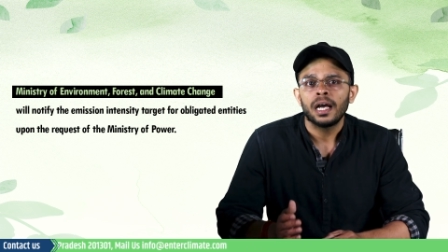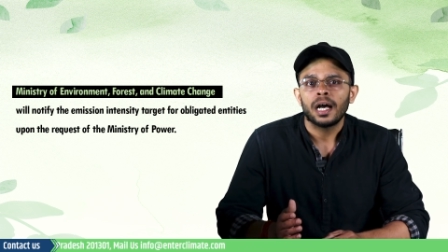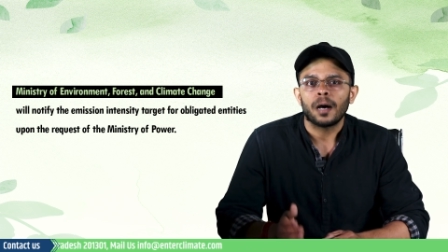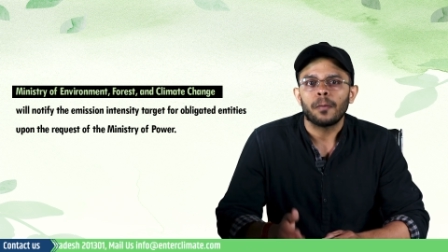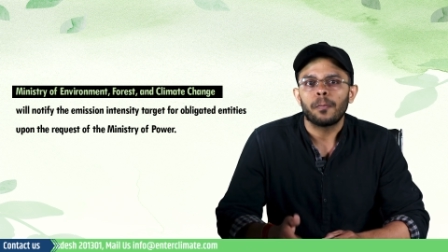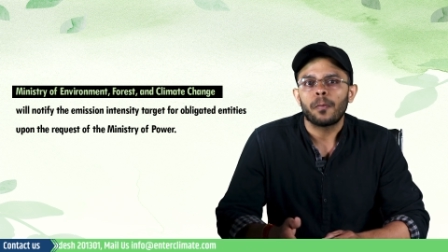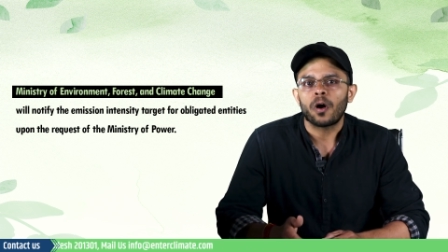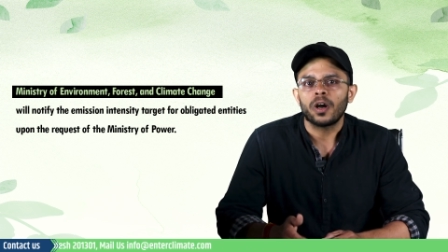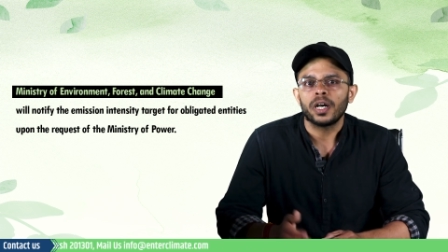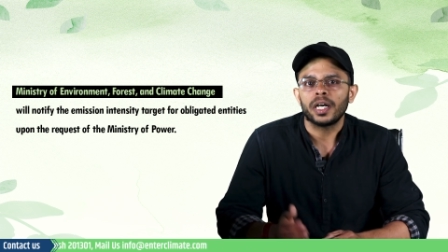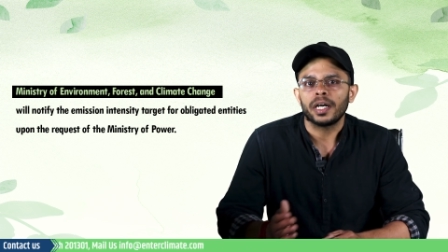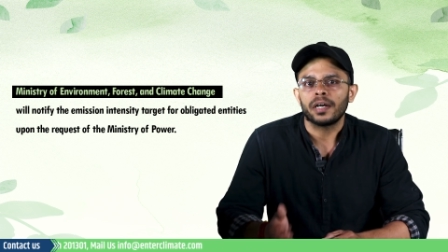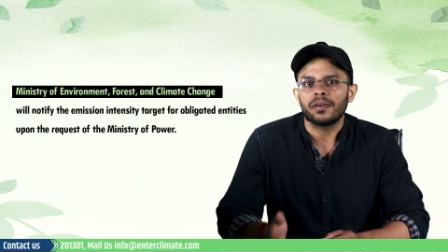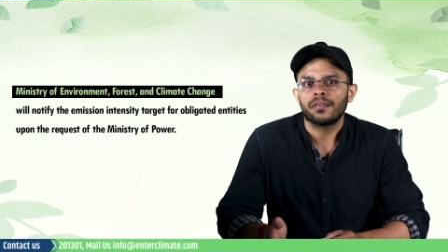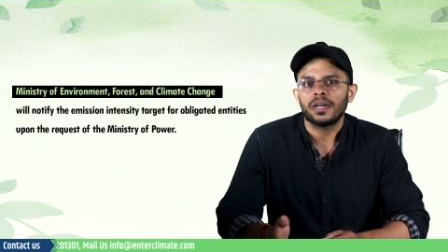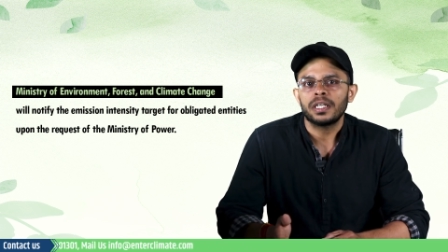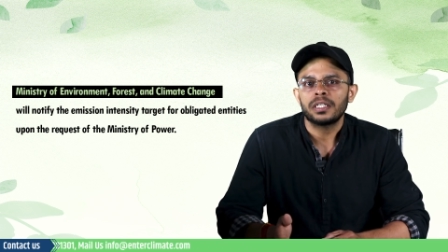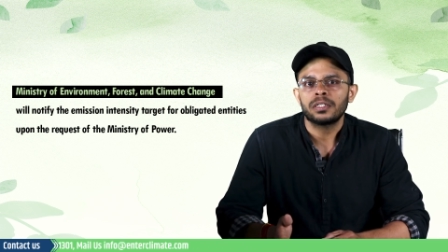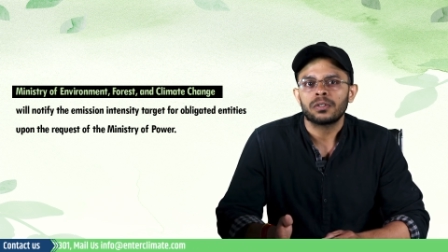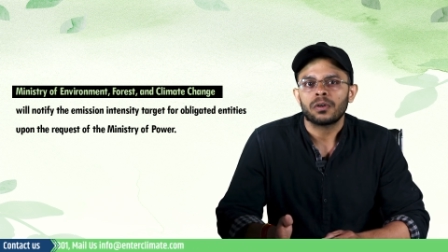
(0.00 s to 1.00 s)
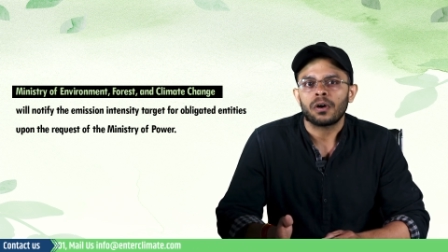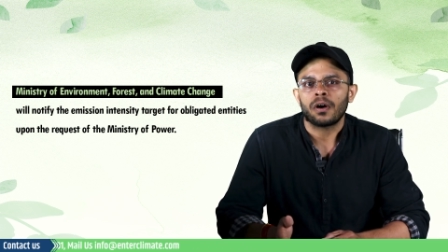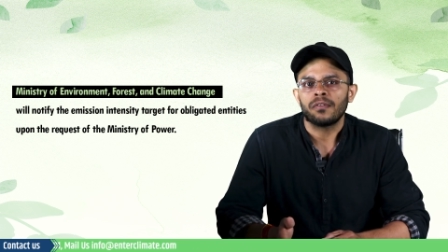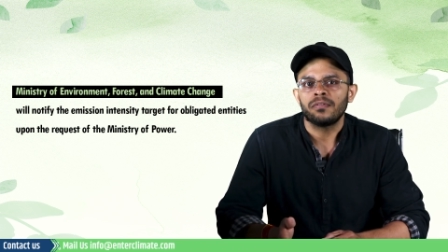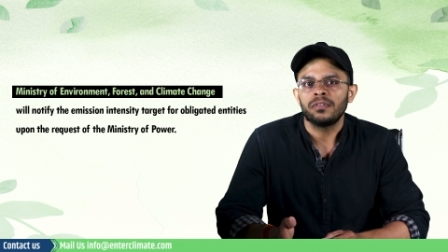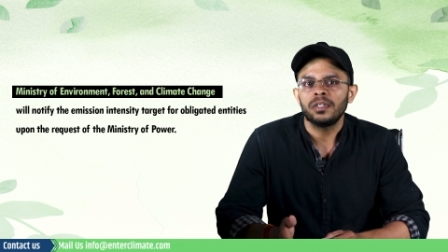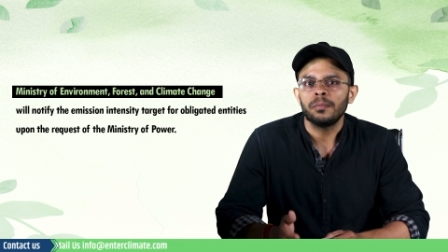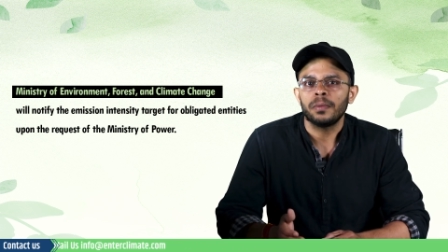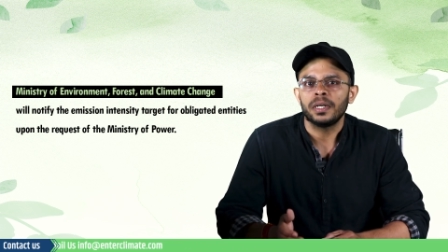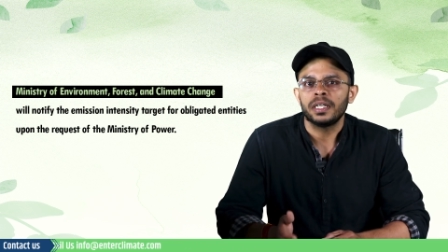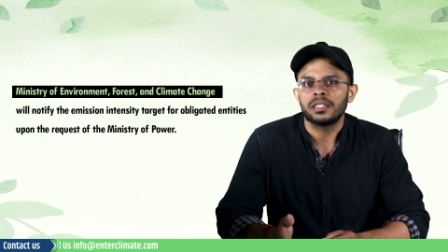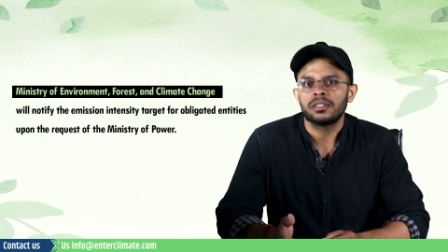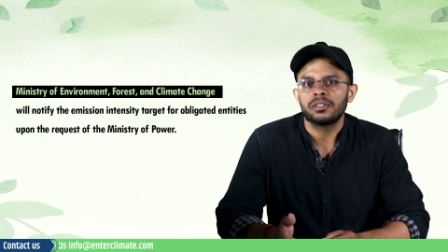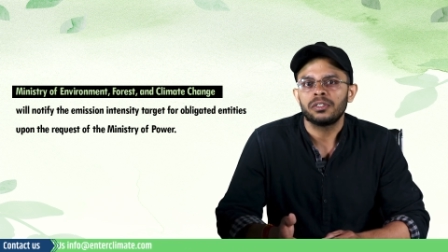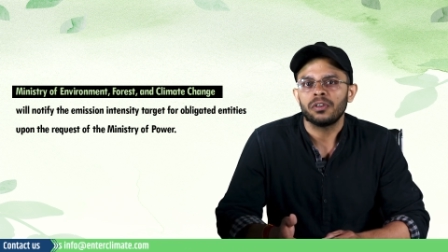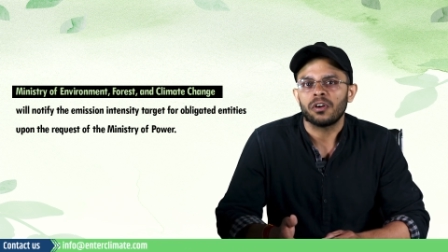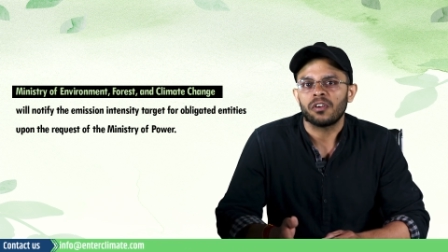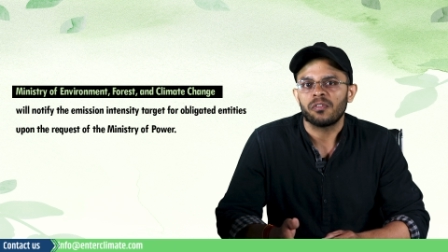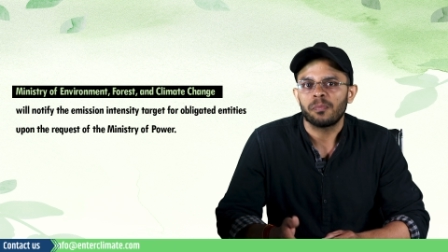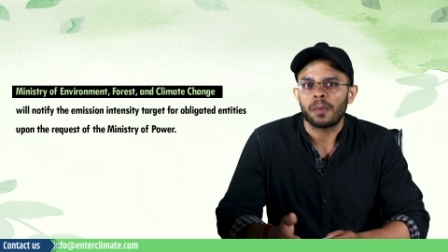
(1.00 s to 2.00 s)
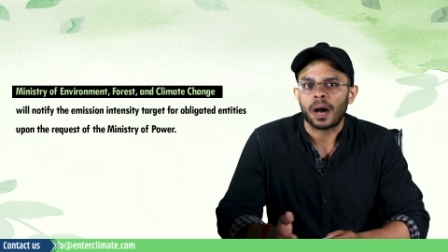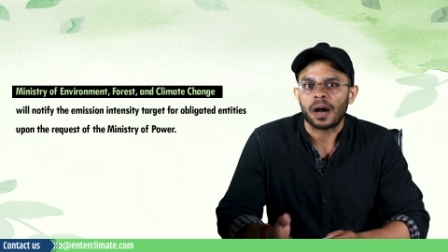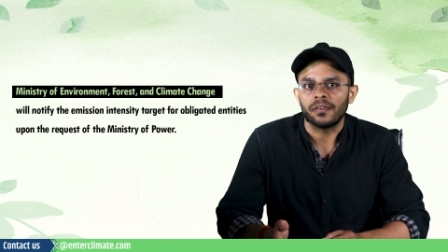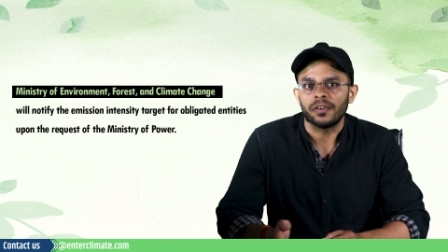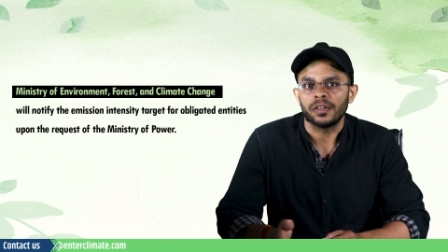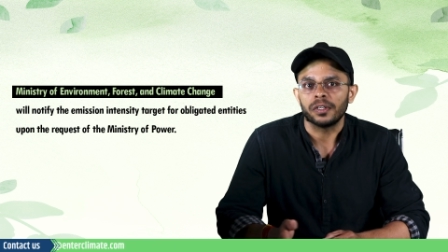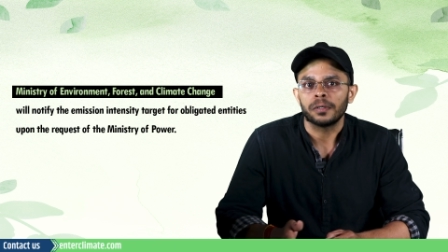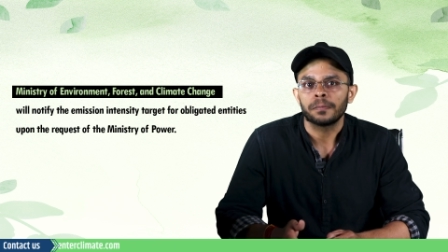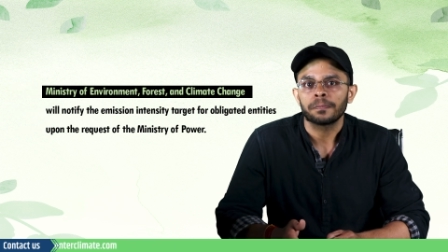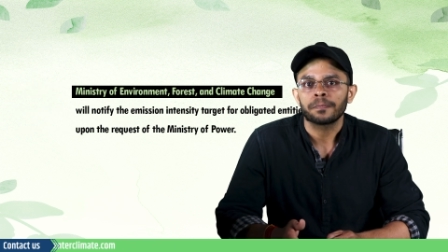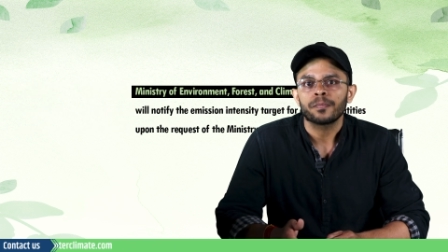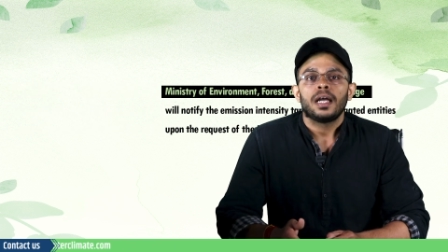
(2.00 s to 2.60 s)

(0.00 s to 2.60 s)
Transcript: upon request of the Ministry of Power.